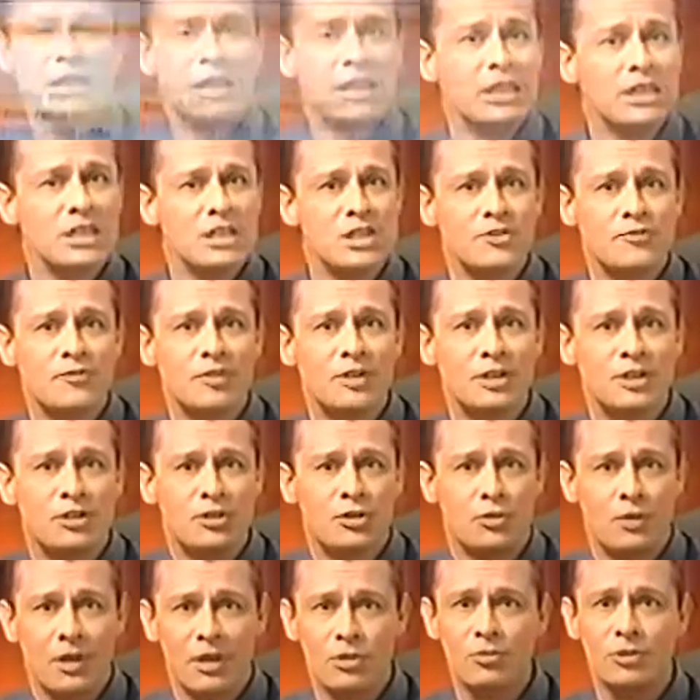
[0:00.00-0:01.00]
In this
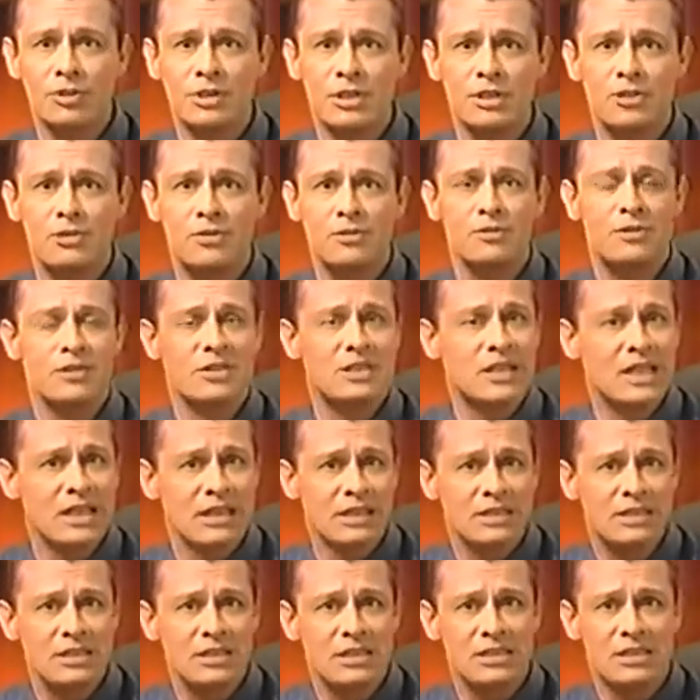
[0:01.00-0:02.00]
video, I will teach you the
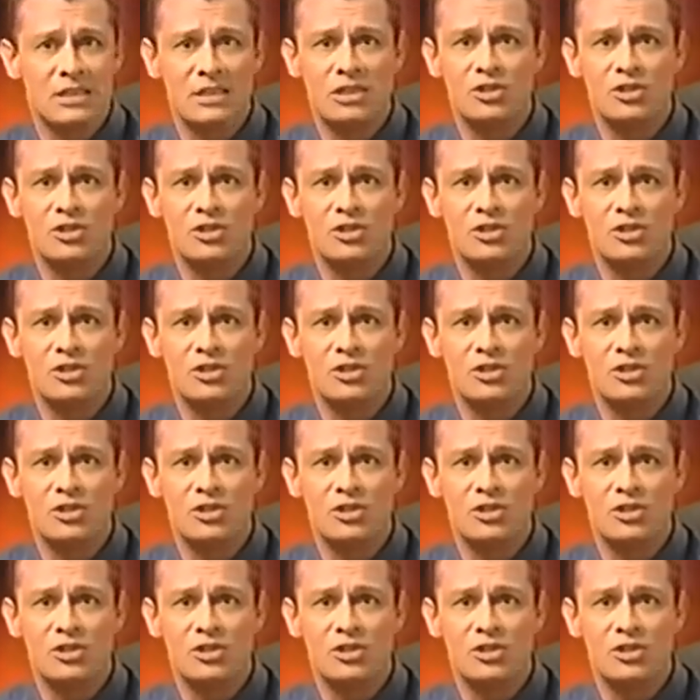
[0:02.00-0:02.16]
techniques